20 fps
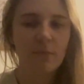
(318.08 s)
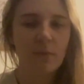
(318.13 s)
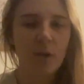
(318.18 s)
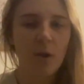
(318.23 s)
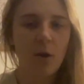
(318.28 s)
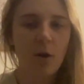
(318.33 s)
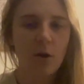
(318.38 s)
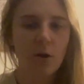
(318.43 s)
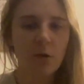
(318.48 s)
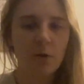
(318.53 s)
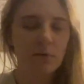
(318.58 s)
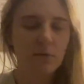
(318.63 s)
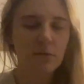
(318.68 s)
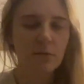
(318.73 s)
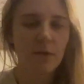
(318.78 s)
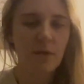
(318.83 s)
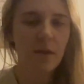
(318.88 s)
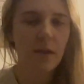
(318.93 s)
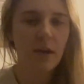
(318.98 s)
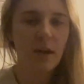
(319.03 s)
heart
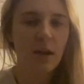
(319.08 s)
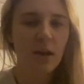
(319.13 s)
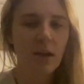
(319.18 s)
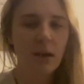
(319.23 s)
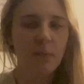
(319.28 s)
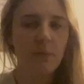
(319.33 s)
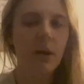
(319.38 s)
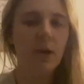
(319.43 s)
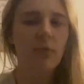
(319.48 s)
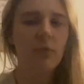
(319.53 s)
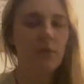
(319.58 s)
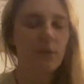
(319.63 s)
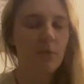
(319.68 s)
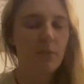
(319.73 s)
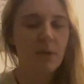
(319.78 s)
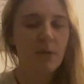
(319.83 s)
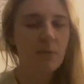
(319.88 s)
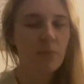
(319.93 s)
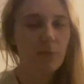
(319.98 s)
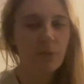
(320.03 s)
thinking about the
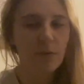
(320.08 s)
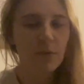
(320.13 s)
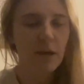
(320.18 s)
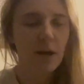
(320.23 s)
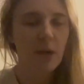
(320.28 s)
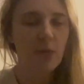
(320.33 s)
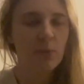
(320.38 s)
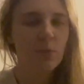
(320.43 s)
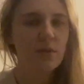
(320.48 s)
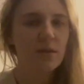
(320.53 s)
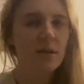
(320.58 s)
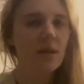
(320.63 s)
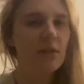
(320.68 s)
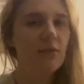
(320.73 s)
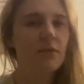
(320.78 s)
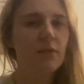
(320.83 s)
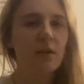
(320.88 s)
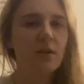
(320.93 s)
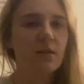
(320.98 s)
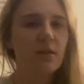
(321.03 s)
people that receive
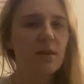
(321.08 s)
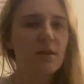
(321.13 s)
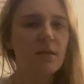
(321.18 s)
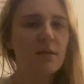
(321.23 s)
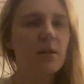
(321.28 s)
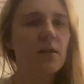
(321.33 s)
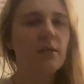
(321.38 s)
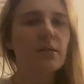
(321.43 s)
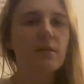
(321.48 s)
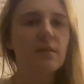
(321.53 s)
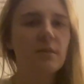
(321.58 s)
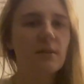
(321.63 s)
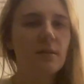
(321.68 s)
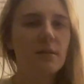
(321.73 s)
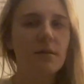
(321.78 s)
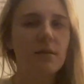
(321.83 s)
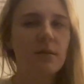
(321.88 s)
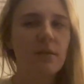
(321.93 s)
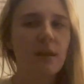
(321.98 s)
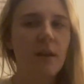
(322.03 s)
assistance,
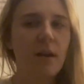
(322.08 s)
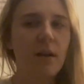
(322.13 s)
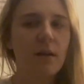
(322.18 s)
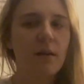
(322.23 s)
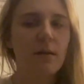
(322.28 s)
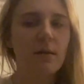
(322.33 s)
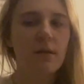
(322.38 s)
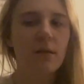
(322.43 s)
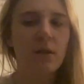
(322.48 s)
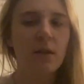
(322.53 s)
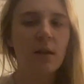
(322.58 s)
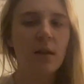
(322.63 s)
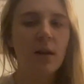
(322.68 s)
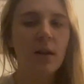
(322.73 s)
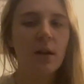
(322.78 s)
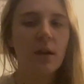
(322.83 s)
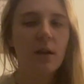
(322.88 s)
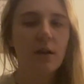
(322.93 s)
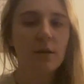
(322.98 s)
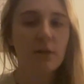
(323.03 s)
that
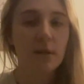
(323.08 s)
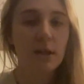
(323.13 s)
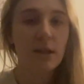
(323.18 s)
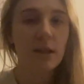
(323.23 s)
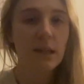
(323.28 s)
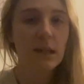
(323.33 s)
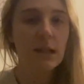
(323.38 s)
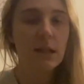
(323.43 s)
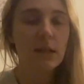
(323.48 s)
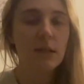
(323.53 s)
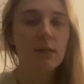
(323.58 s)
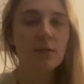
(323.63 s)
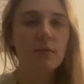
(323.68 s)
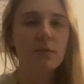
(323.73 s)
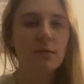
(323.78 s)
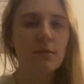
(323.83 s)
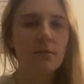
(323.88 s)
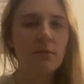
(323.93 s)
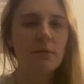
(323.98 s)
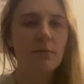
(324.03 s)
need it
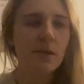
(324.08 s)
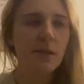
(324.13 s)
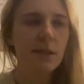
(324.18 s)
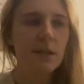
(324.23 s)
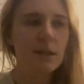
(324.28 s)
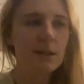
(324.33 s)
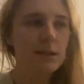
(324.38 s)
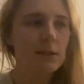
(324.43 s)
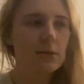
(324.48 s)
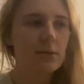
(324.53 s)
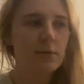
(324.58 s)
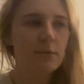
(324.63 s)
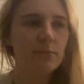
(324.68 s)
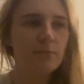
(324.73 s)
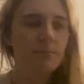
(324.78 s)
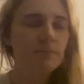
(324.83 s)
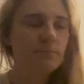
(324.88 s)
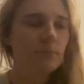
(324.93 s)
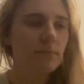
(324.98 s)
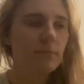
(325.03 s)
in
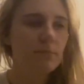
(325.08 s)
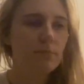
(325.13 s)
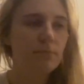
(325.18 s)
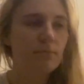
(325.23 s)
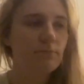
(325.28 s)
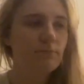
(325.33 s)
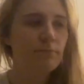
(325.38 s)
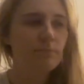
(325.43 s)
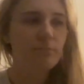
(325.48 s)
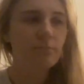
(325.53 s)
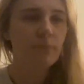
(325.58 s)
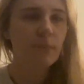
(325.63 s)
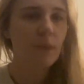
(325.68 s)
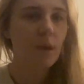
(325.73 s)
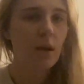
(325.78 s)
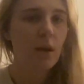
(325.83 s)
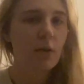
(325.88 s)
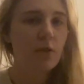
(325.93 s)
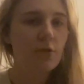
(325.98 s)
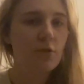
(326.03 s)

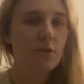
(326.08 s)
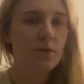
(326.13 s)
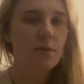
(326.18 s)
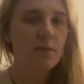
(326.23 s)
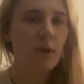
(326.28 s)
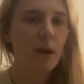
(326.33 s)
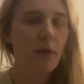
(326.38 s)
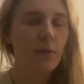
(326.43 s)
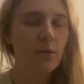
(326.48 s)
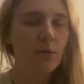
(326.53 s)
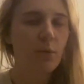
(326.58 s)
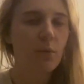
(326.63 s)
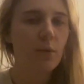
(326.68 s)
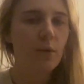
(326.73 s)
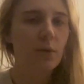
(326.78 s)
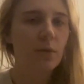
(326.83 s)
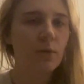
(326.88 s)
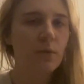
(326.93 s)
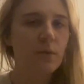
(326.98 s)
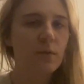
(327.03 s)
countries around the
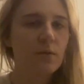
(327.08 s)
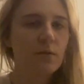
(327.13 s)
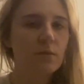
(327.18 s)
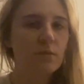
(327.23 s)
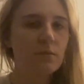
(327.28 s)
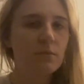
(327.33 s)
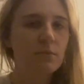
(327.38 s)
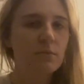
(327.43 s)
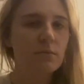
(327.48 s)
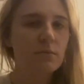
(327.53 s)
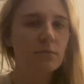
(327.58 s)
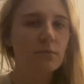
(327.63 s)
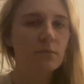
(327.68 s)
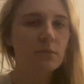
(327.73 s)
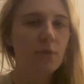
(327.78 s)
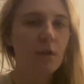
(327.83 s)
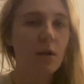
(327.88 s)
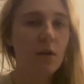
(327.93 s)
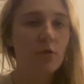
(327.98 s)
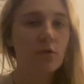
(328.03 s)
world.
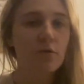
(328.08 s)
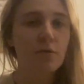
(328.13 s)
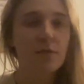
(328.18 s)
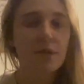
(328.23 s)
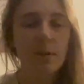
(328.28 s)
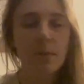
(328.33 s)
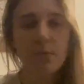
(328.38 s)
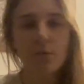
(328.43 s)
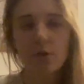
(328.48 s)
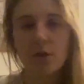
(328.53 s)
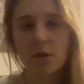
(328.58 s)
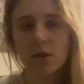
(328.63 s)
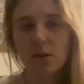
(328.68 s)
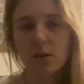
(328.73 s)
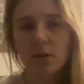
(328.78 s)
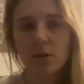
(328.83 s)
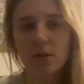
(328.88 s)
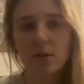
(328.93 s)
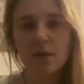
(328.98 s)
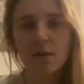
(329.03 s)

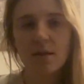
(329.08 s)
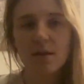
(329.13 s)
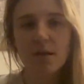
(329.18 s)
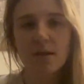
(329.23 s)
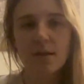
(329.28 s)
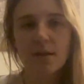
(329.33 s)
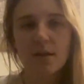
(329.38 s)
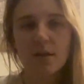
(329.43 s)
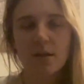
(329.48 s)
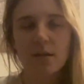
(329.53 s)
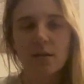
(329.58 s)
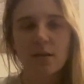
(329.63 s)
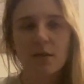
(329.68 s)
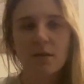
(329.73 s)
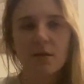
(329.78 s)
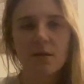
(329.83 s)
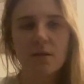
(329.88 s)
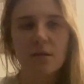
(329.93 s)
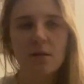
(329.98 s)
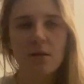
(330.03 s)
Contraception
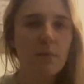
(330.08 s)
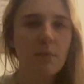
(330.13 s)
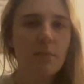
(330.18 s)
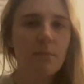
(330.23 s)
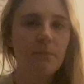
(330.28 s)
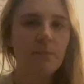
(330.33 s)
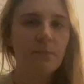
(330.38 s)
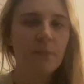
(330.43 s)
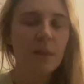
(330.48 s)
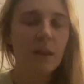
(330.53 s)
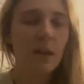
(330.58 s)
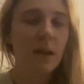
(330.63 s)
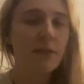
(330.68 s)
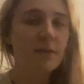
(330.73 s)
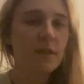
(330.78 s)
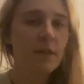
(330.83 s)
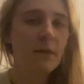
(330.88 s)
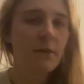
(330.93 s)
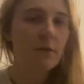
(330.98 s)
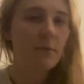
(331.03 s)
assistance,
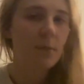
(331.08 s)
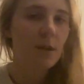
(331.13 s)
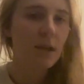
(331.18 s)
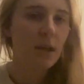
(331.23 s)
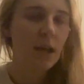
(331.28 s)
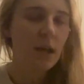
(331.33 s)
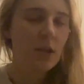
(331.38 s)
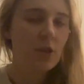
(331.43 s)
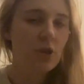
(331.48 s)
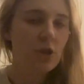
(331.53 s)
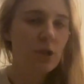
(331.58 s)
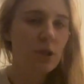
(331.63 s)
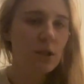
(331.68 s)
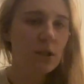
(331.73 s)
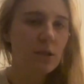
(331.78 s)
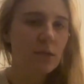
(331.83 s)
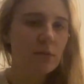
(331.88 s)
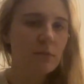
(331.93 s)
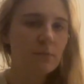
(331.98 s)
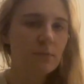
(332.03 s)
life-saving medication,